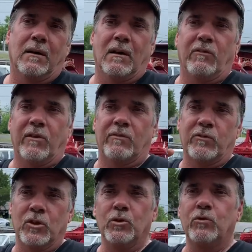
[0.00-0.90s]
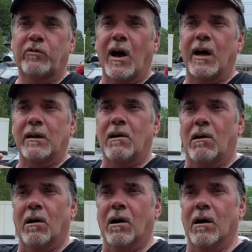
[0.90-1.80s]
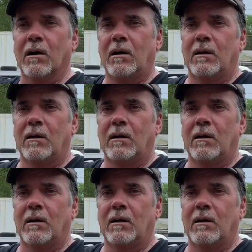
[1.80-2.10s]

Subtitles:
If you've got a car